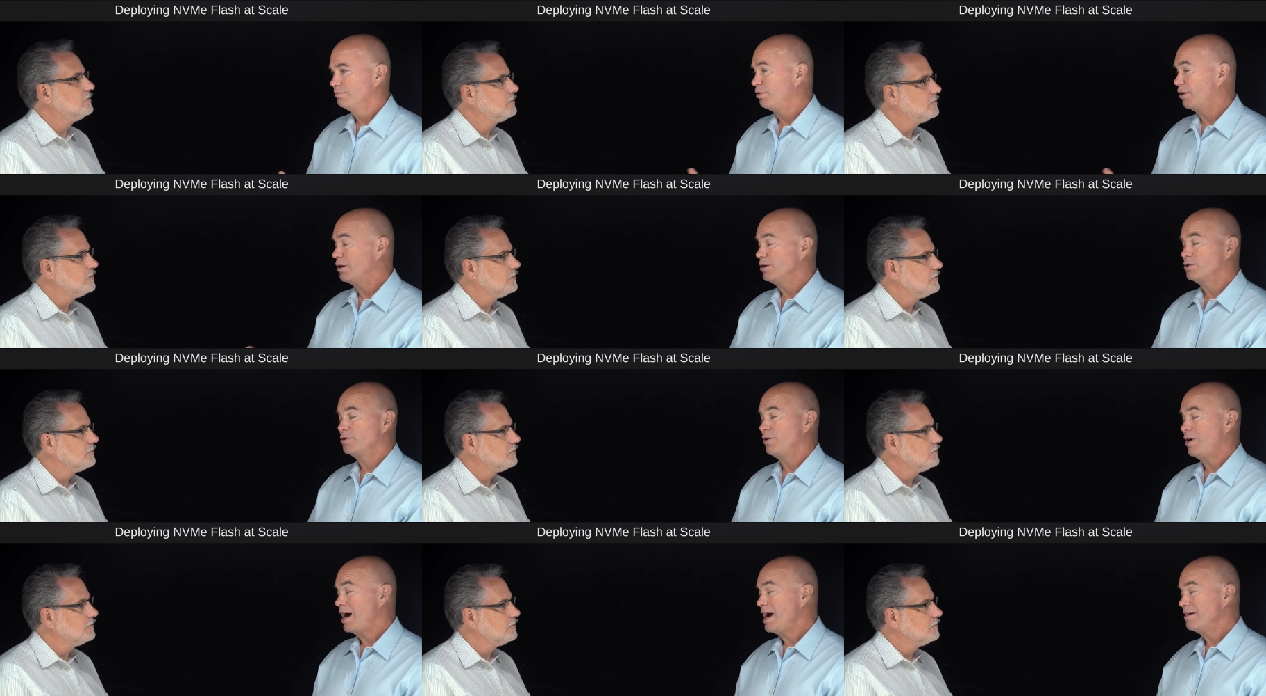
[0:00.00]
Speaker 1: per
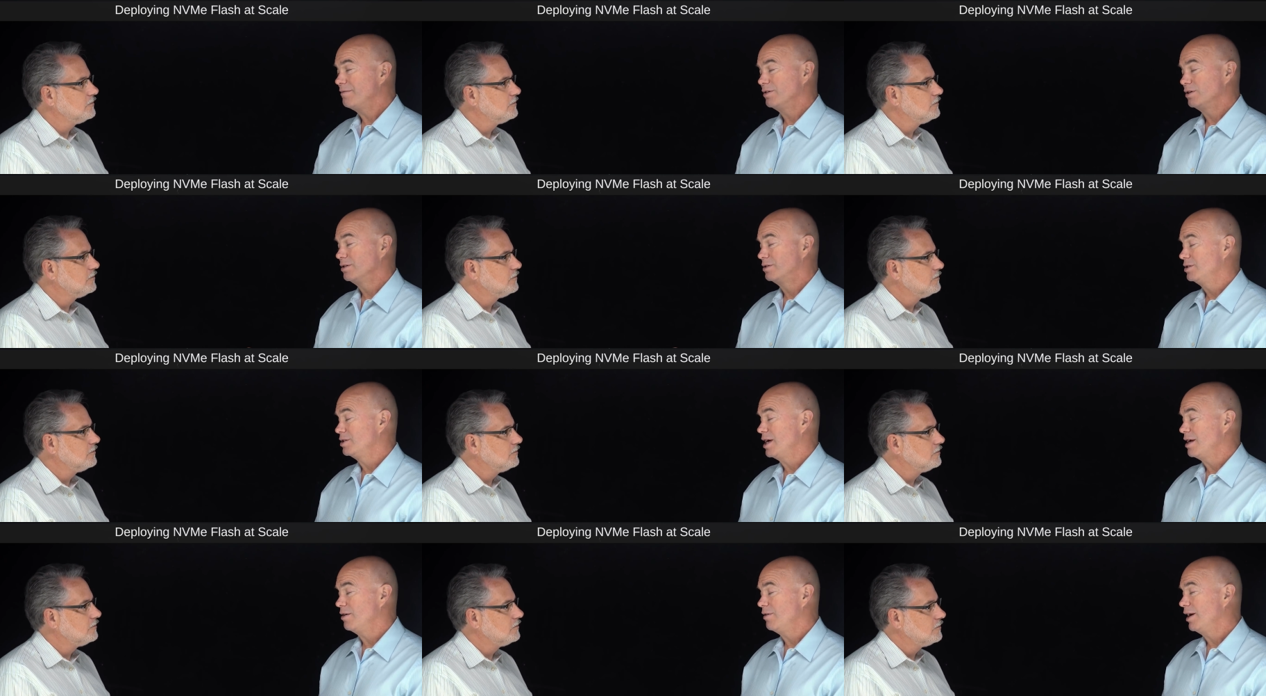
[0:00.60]
drive are
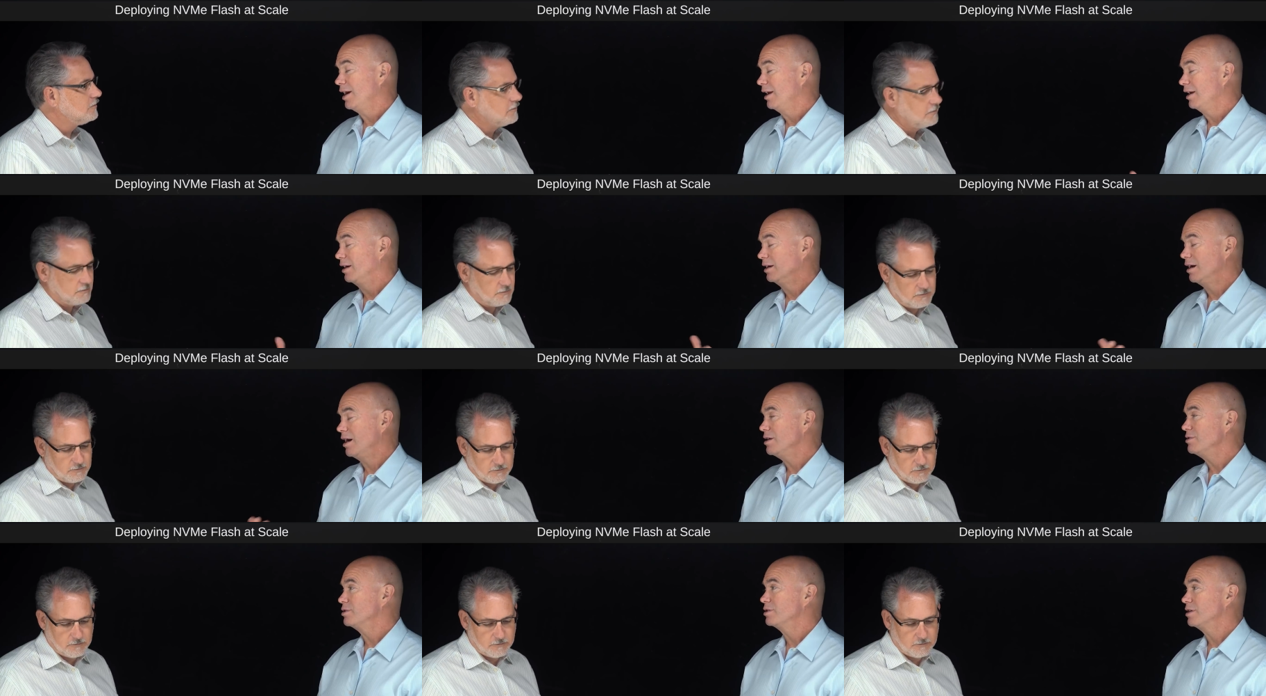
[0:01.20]
generating
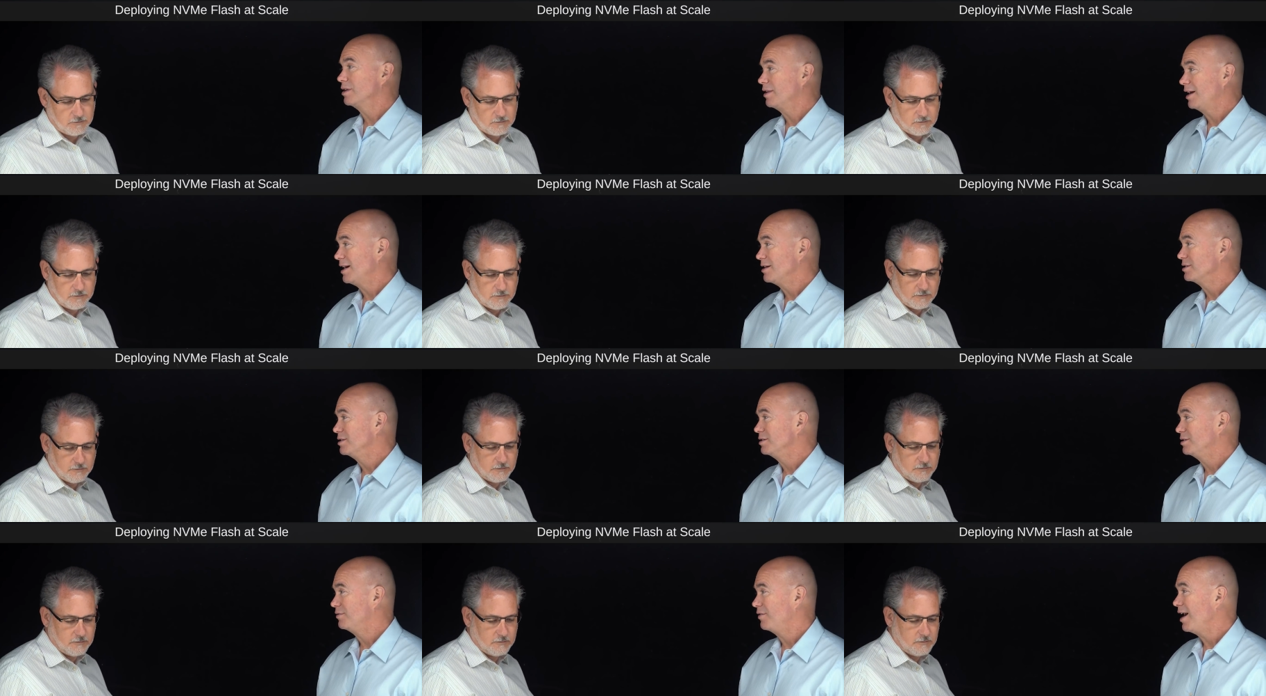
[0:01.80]
hundreds of
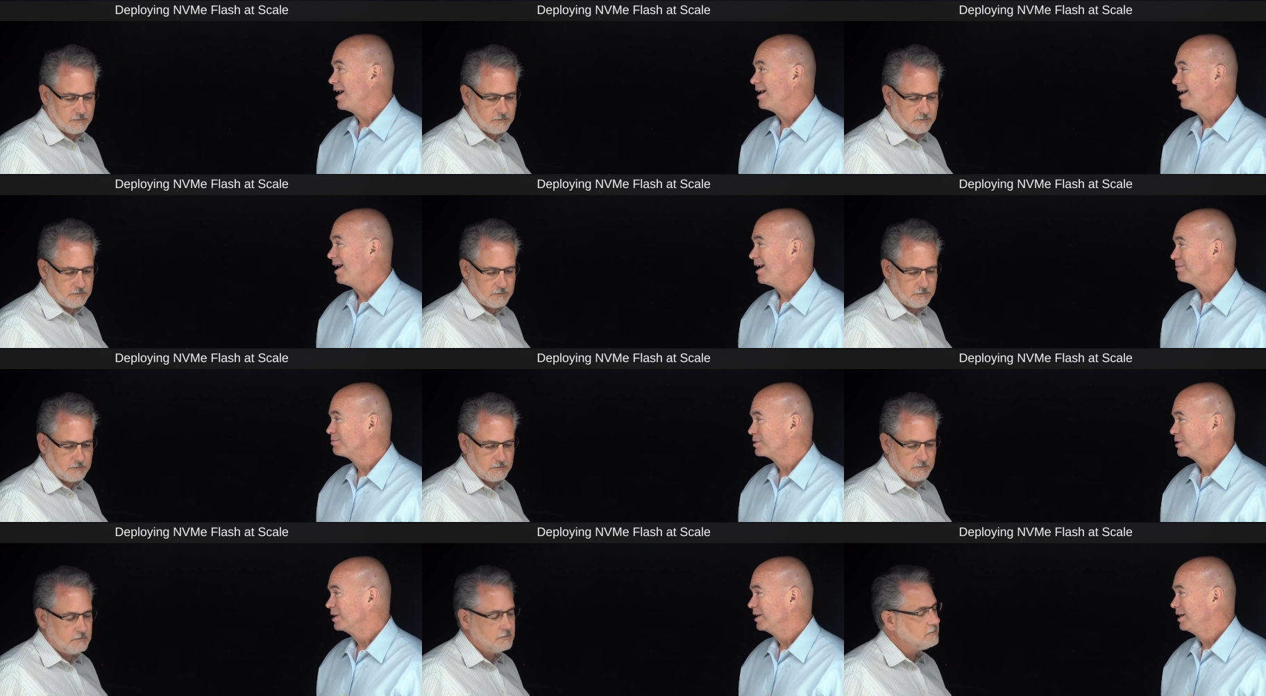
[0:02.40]
thousands of
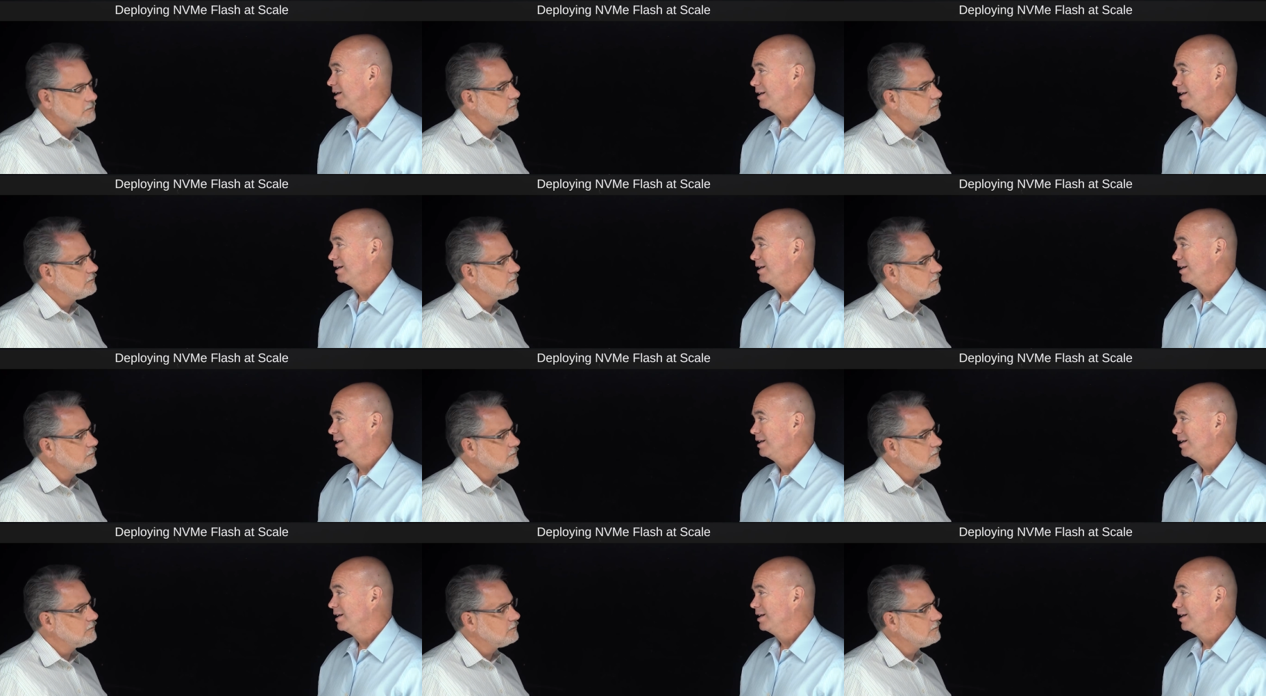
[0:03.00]
IOPS,